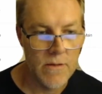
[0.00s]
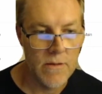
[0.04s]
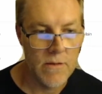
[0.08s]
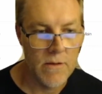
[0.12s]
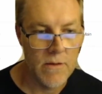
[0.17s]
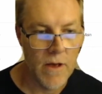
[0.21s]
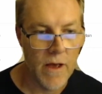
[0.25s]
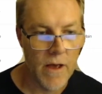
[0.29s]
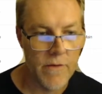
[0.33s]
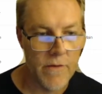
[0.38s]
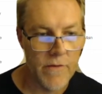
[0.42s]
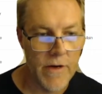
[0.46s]

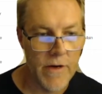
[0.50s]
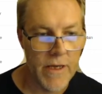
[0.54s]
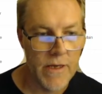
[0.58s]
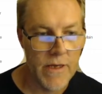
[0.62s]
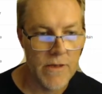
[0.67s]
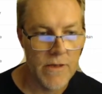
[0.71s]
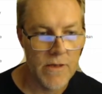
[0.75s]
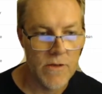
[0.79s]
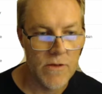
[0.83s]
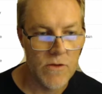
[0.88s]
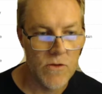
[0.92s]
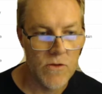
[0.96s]
I've linked
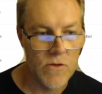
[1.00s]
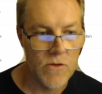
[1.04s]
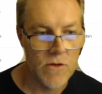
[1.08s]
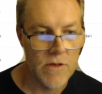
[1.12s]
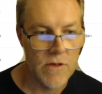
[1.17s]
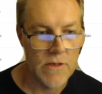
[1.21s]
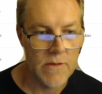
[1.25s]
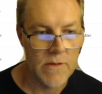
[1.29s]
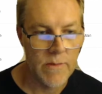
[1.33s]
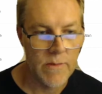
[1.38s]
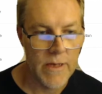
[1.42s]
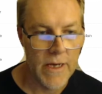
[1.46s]
it to this
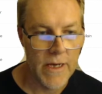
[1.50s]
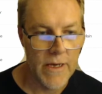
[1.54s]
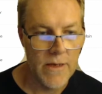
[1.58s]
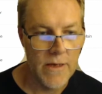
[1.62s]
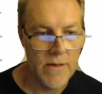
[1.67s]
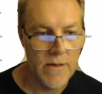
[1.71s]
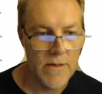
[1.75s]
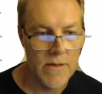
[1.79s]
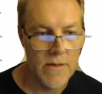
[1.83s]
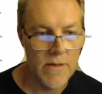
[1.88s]
place,